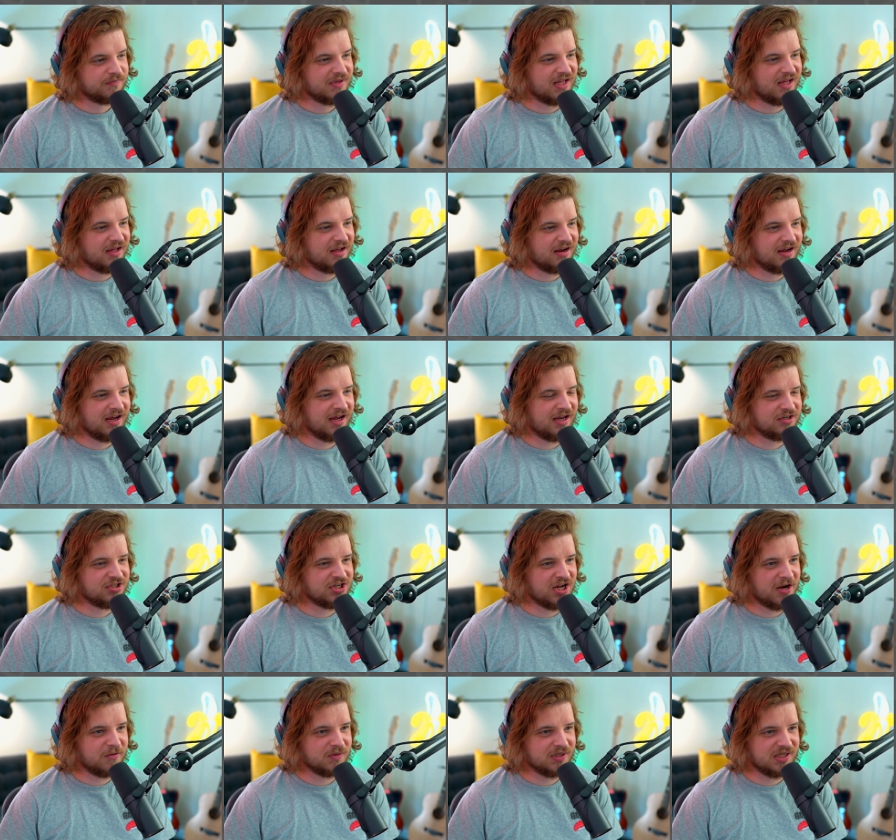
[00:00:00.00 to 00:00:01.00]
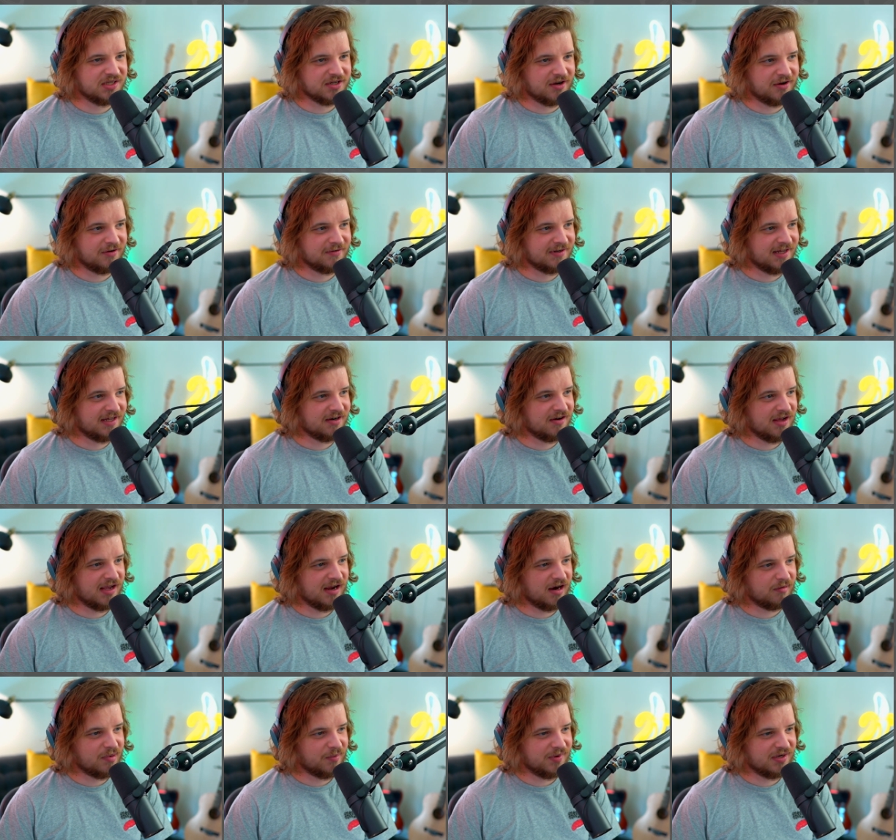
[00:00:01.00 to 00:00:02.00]
No, I genuinely don't. I don't
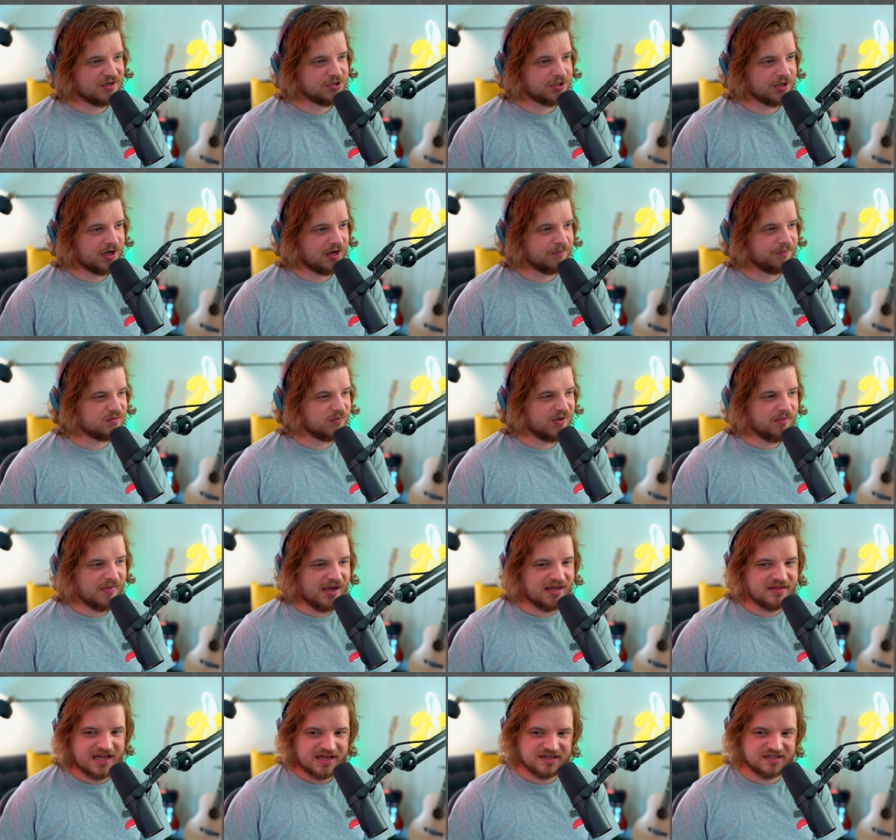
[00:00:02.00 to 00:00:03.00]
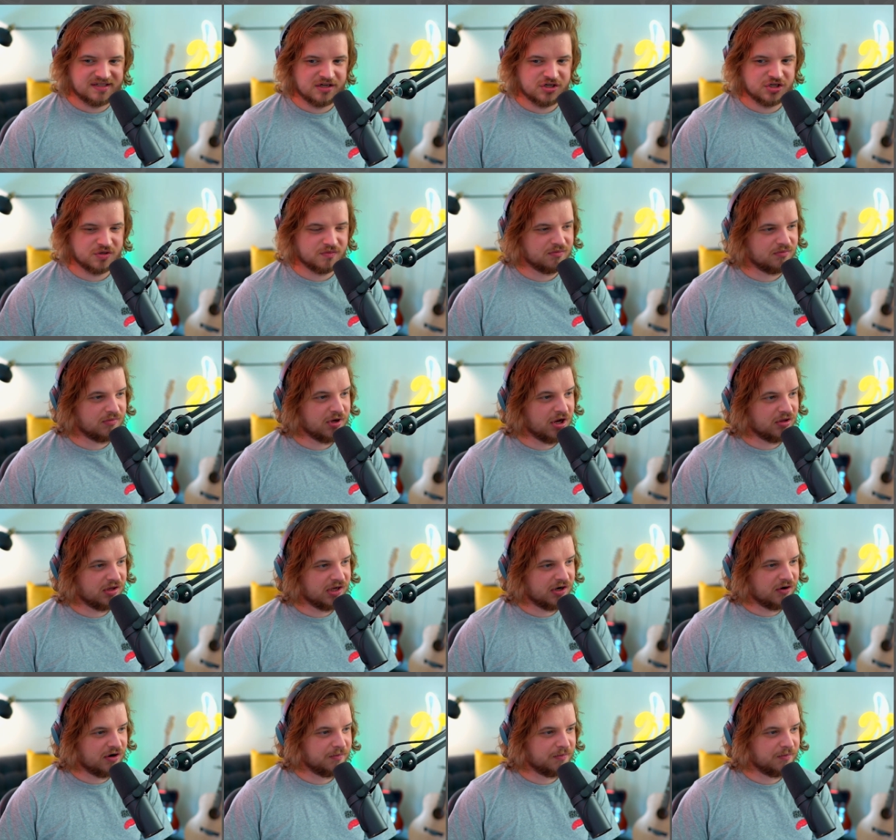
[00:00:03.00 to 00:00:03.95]
care about being sharp. We made that decision earlier